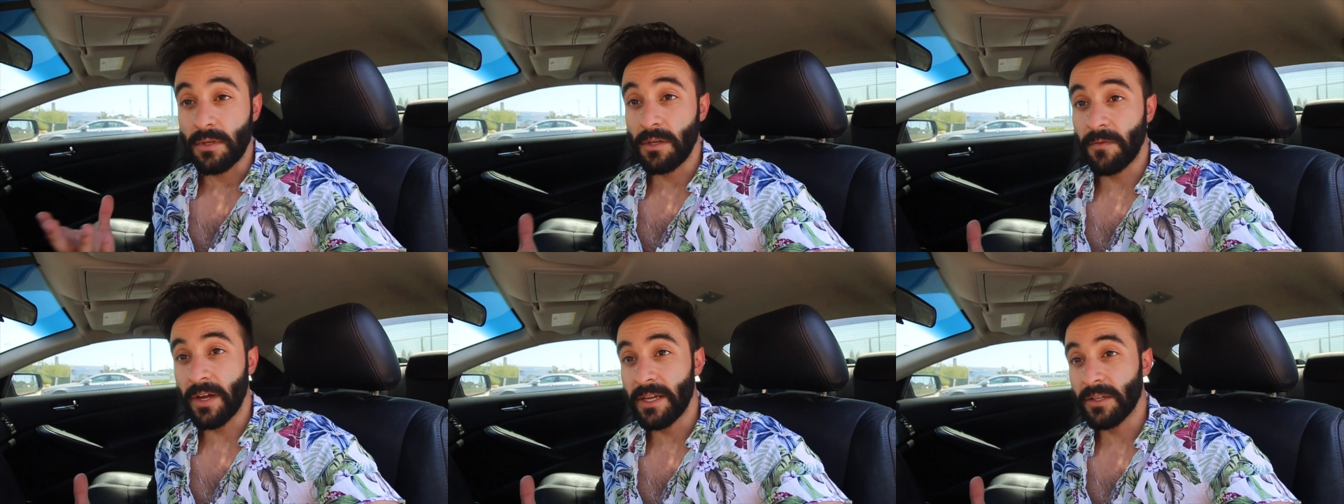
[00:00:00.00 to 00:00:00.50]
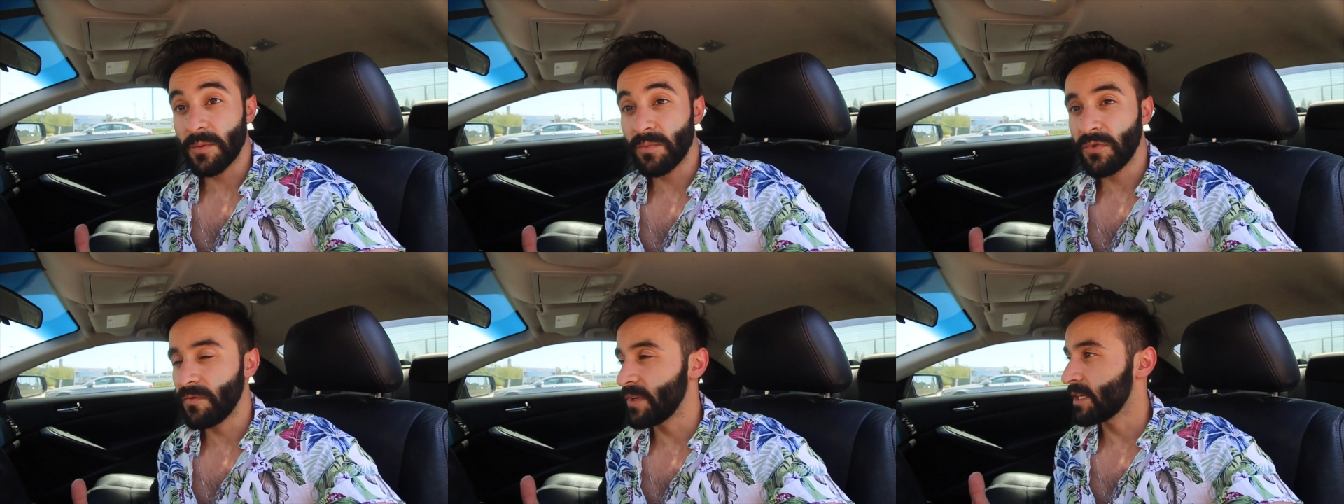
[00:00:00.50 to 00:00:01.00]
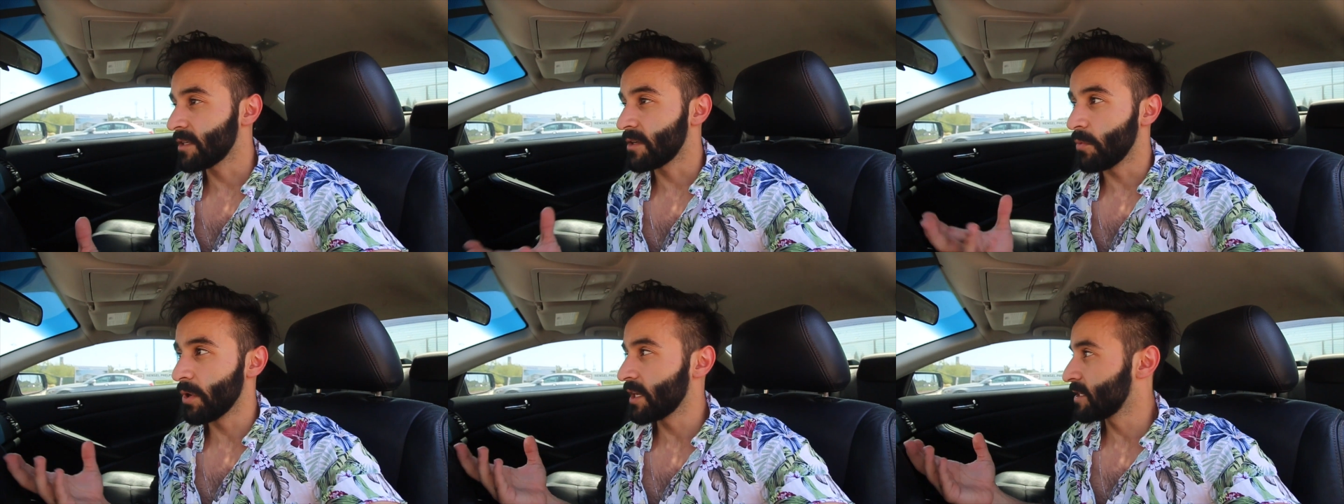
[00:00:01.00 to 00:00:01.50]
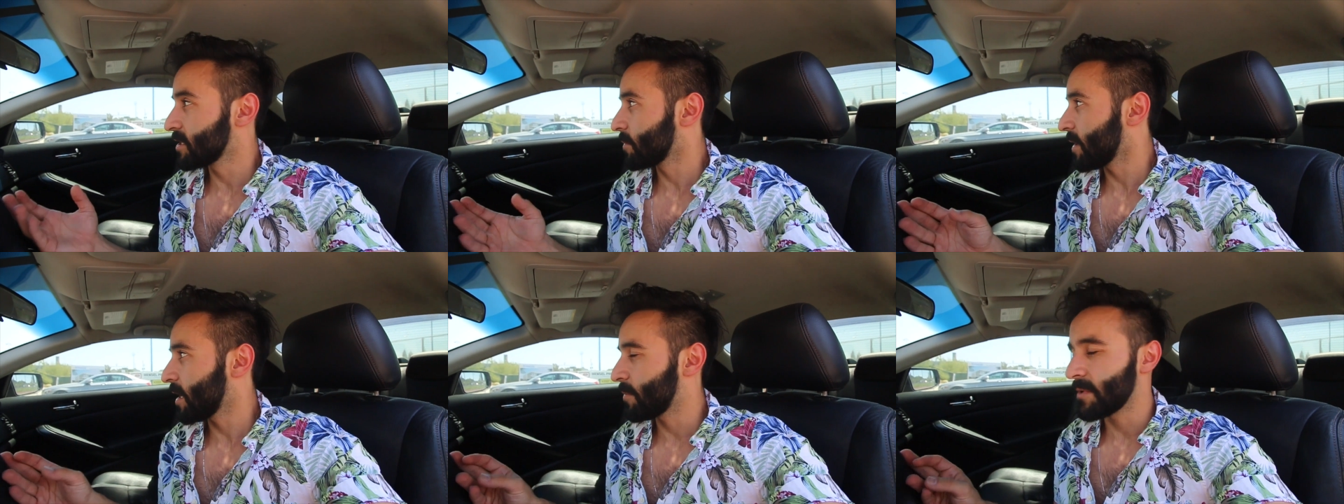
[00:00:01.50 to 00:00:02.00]
If I end up moving, what ends up
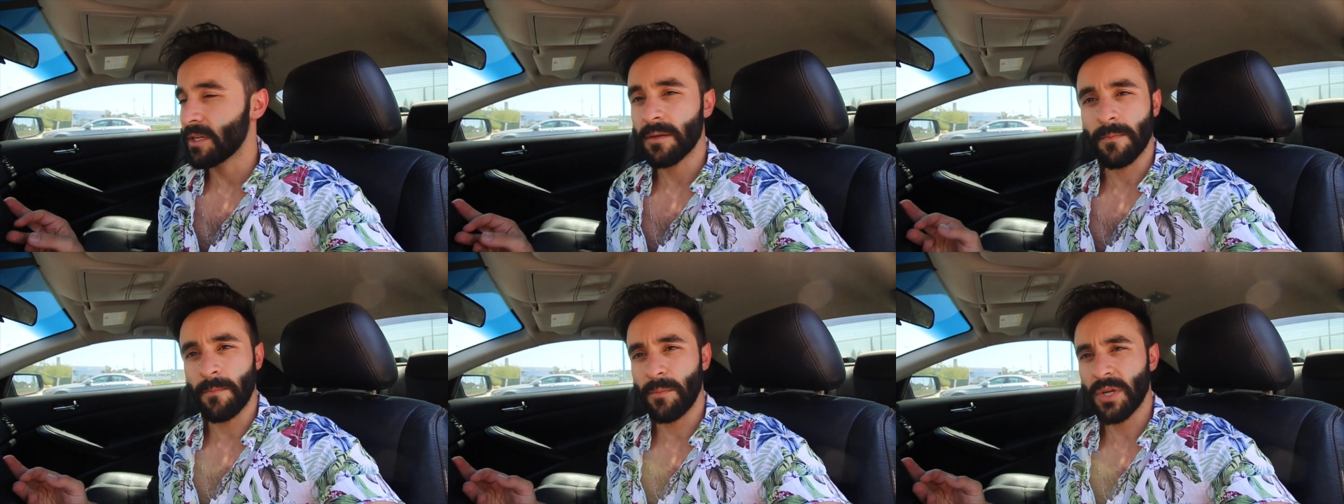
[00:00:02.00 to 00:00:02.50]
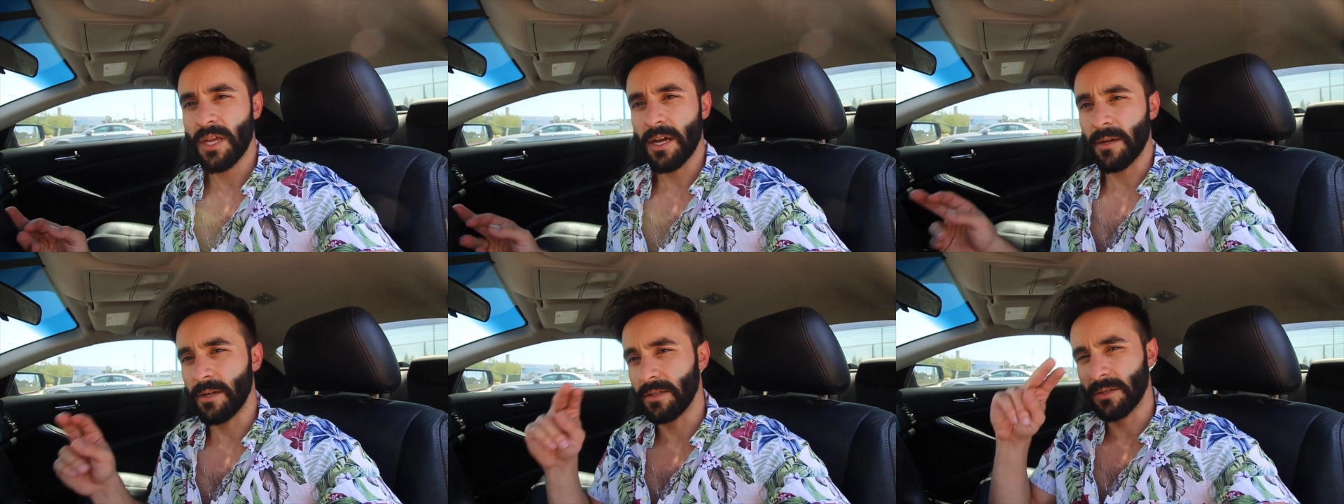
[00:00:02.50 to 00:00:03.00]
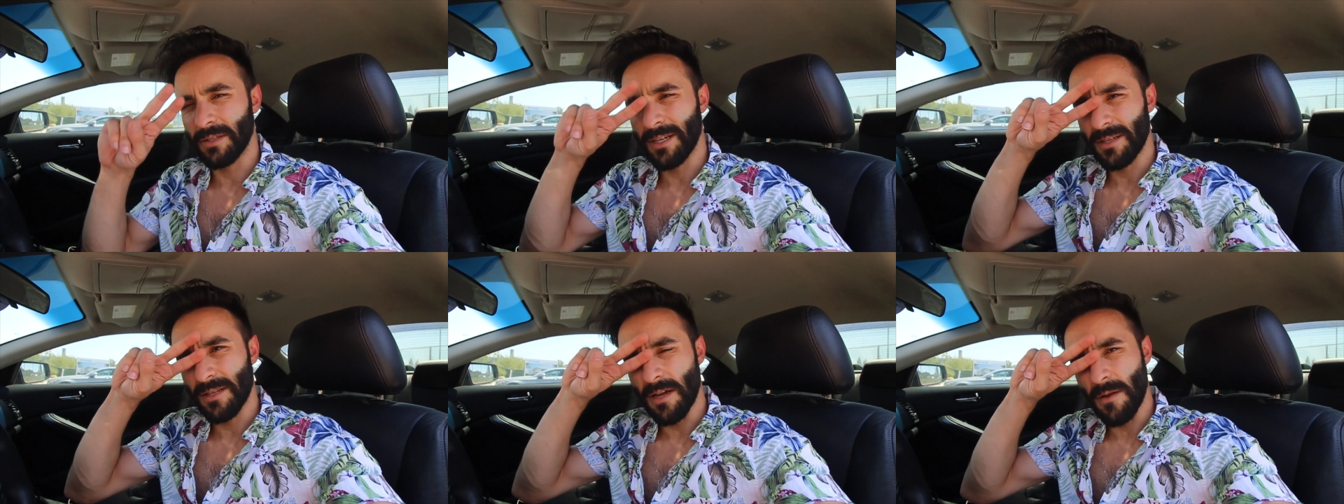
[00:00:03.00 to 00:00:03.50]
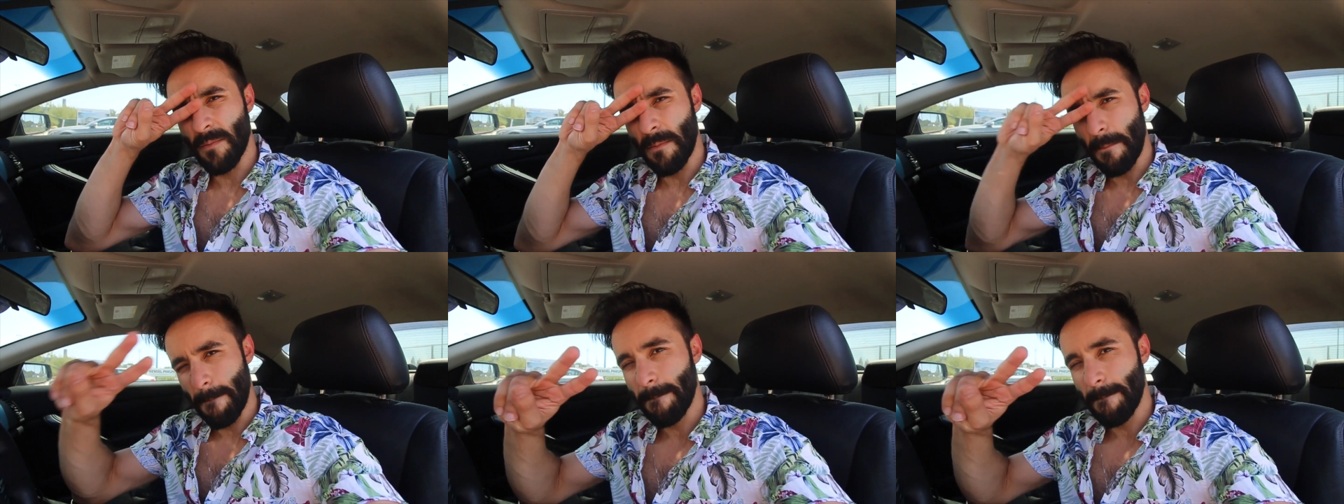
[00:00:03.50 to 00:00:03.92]
happening. But yeah, until next time.